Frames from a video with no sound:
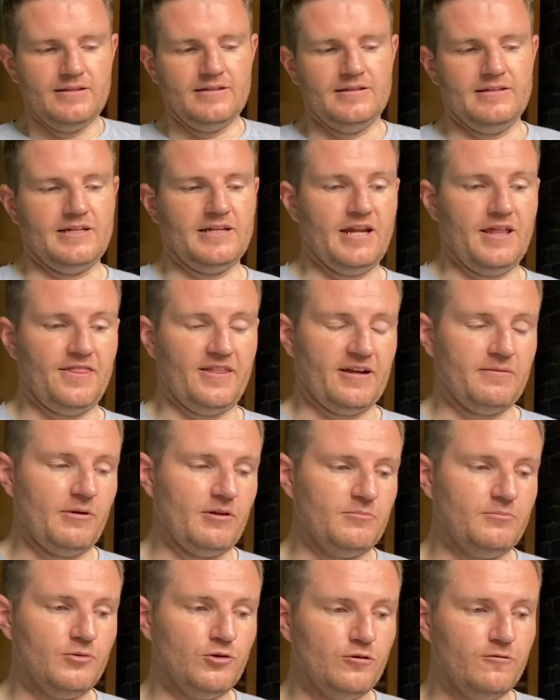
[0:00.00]
The great thing about
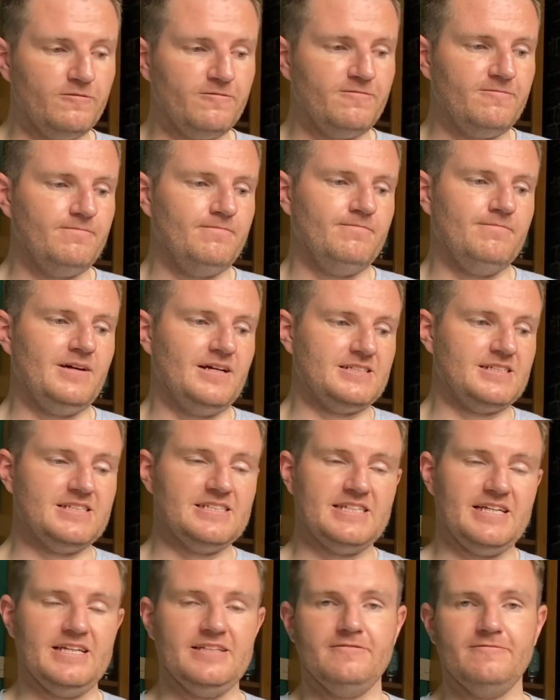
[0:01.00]
them both, as I
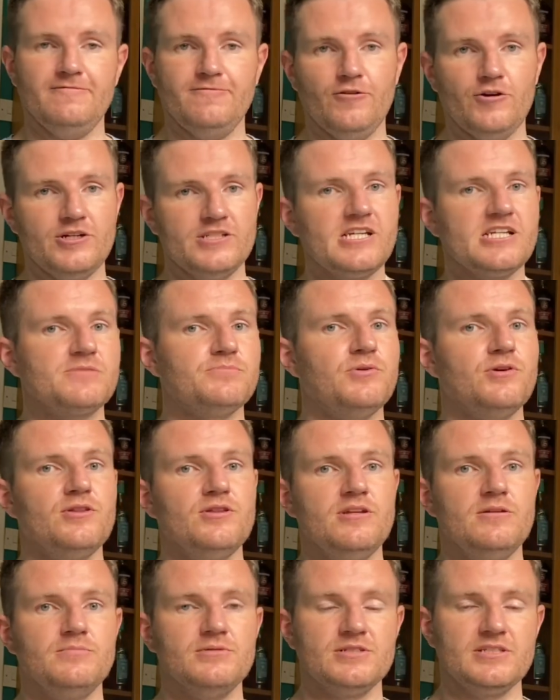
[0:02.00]
said,
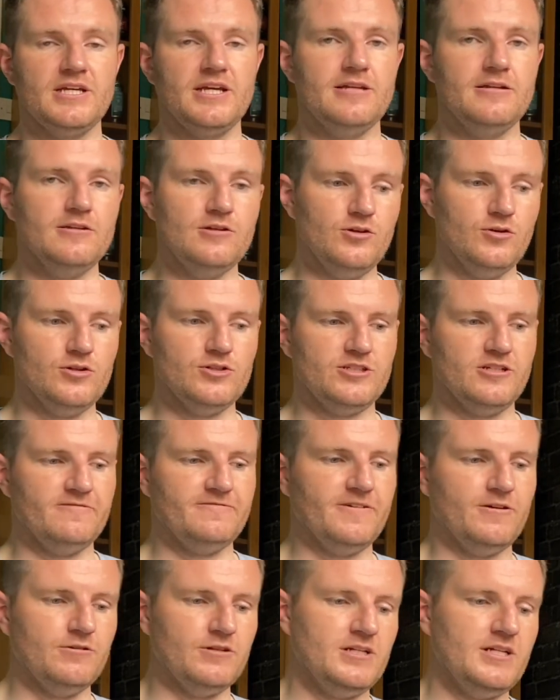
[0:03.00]
46.3% non-chill
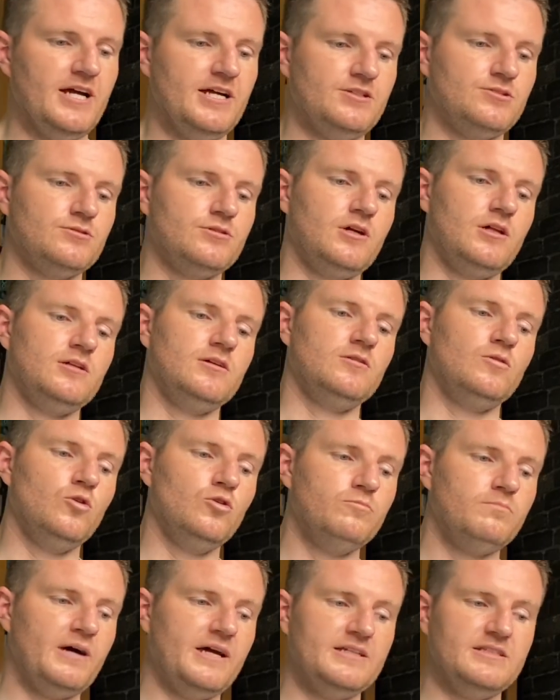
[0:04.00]
filtered natural colour,
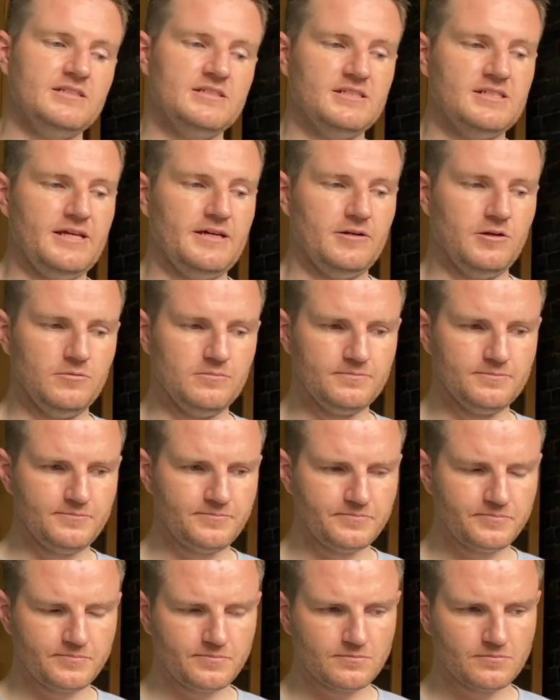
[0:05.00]
owned by Distell,
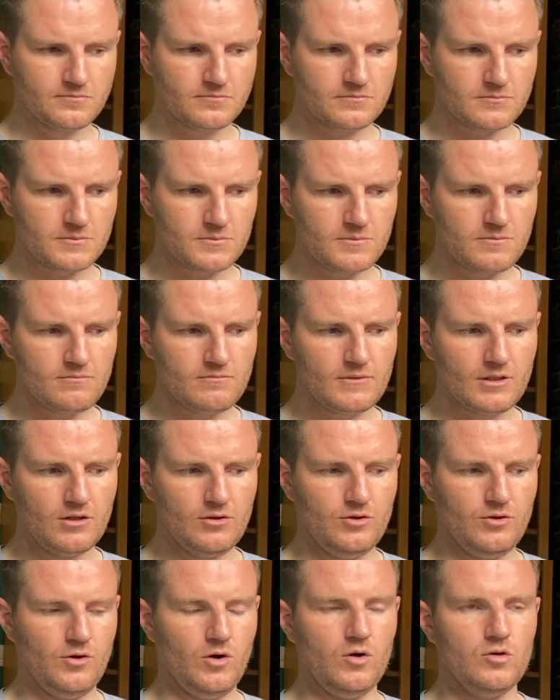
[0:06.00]

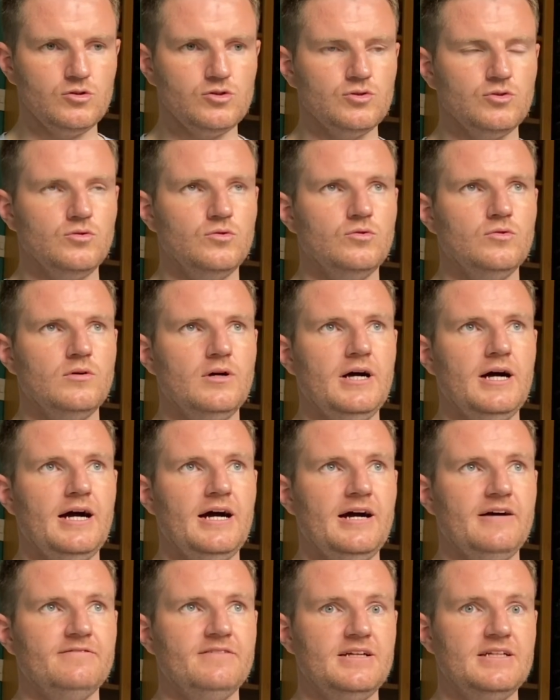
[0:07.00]
who also
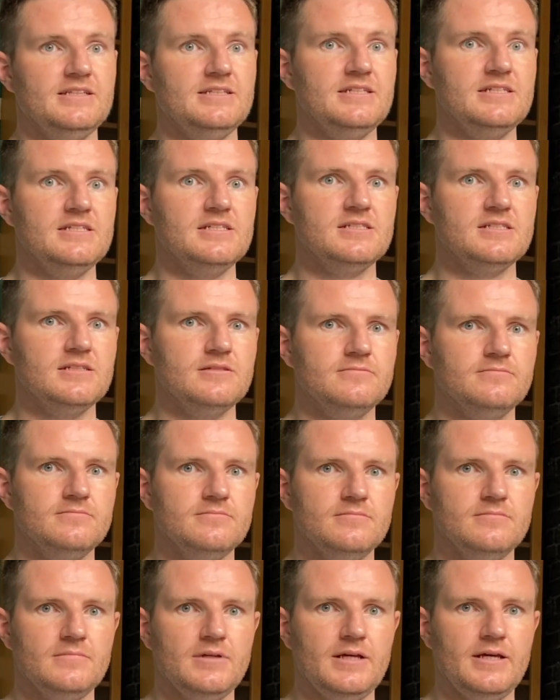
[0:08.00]
have Deanston
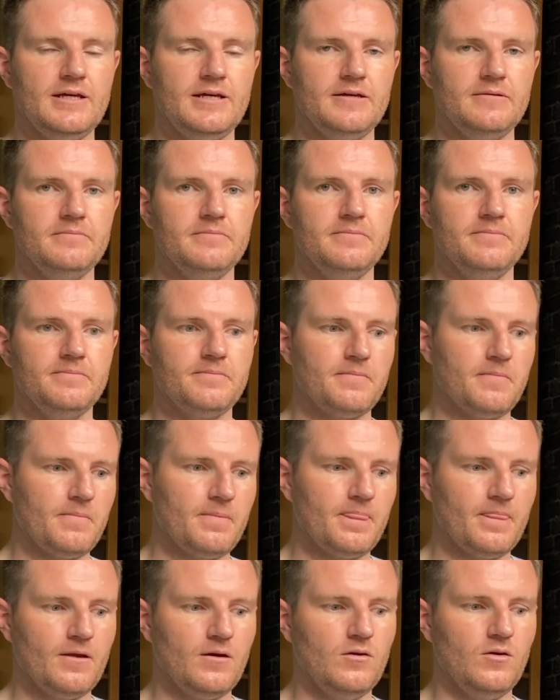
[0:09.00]

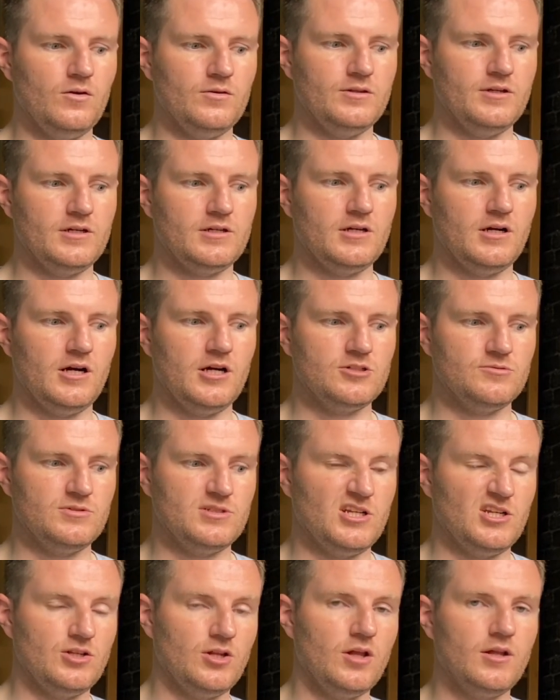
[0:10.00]
on their cards, which is
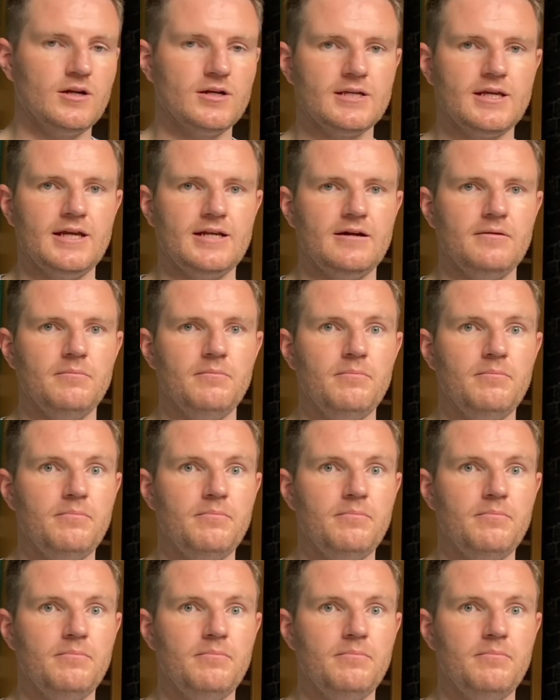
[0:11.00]
another kind of